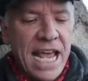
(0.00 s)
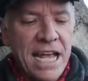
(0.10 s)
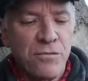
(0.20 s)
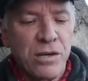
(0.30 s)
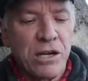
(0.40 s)

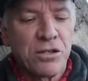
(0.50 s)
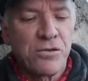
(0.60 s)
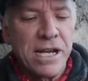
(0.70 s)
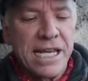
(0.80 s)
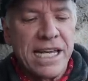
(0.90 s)
And we are
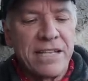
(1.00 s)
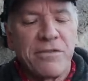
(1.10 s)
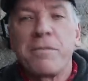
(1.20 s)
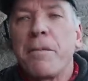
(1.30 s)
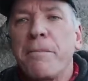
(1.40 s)
drinking
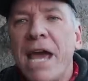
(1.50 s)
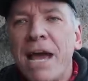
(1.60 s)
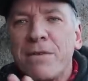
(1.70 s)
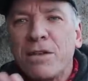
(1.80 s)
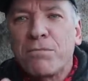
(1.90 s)
from the
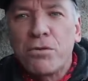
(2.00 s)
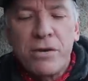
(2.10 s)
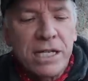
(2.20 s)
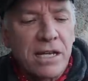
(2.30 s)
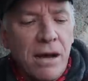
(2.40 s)
Mammoth
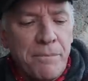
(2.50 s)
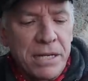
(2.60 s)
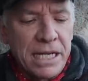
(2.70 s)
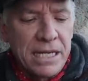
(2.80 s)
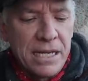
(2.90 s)
Brewing
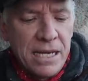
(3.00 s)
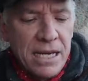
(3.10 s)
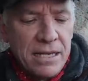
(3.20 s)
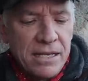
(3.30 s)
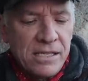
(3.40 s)
Company.
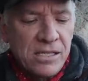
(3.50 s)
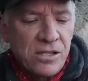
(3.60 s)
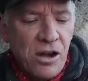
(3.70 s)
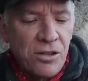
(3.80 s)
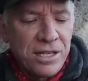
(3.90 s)
This is
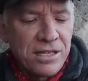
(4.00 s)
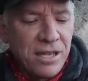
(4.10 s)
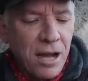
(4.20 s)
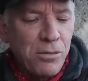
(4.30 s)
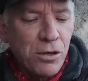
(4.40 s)
called the
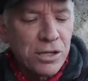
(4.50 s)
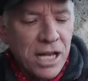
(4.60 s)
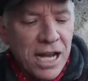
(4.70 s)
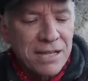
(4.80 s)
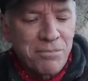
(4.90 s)
Double
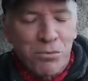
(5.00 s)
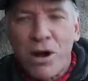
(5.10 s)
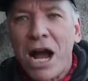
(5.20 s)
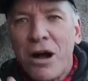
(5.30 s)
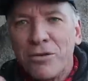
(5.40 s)
Nut
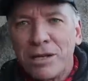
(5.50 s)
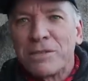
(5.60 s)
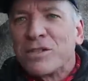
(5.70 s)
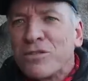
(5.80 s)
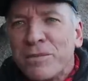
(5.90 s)
Brown.
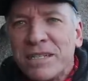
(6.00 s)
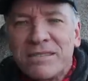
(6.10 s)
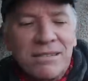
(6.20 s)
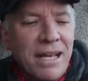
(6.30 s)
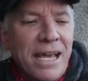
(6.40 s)
I'm assuming
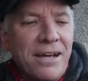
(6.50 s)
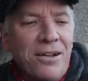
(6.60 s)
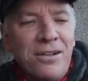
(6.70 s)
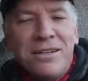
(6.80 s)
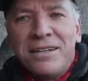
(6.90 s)
it's an
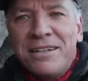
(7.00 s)
ale.